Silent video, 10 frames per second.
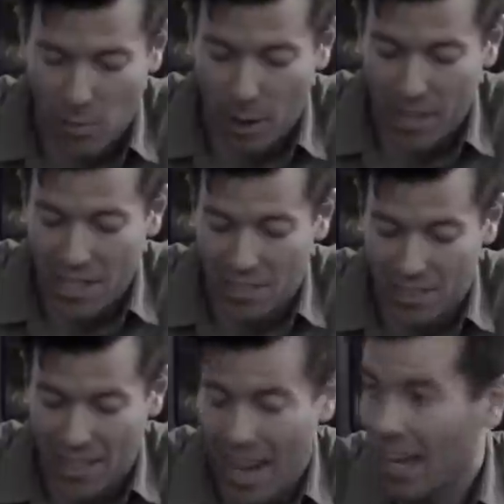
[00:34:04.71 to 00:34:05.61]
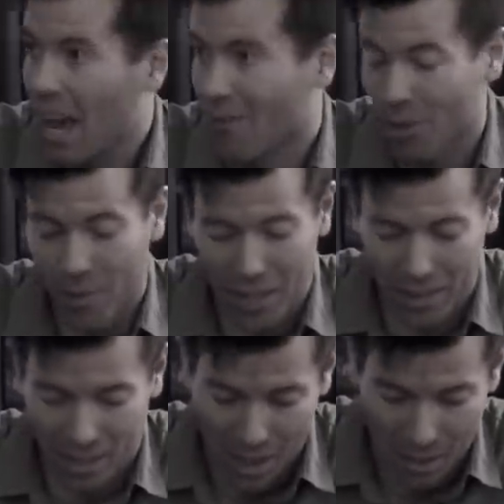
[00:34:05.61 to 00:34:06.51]
abominations attack everyone in
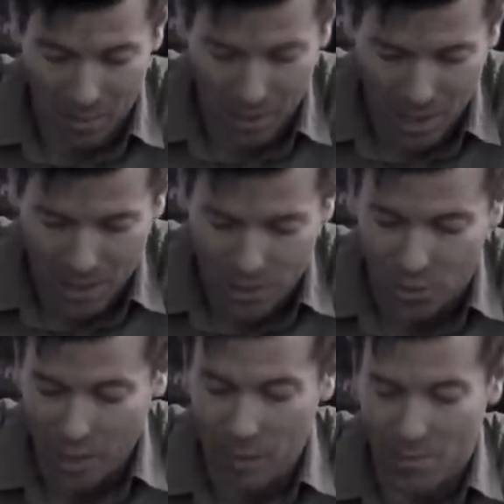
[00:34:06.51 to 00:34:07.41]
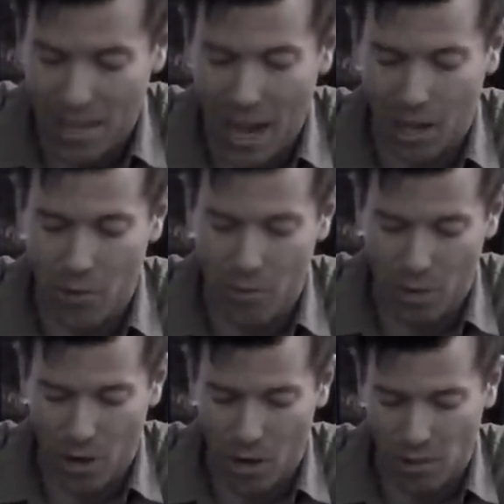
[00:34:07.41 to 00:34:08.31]
the club. Screams echo through
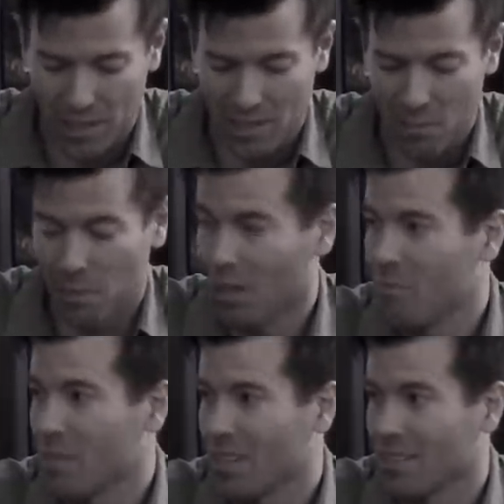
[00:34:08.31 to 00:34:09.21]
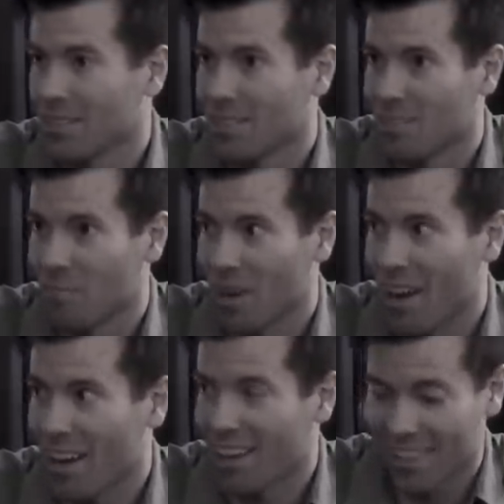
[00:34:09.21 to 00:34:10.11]
the halls as the blood begins to
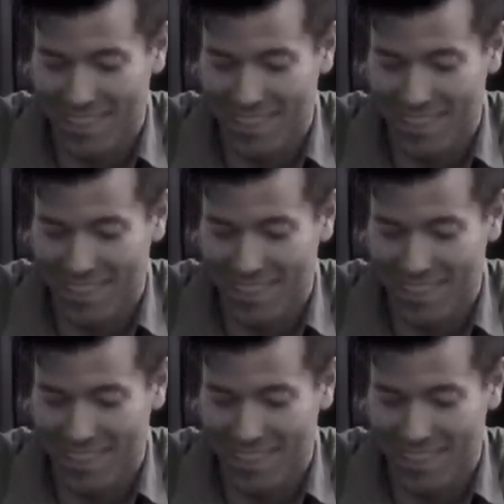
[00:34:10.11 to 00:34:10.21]
spray.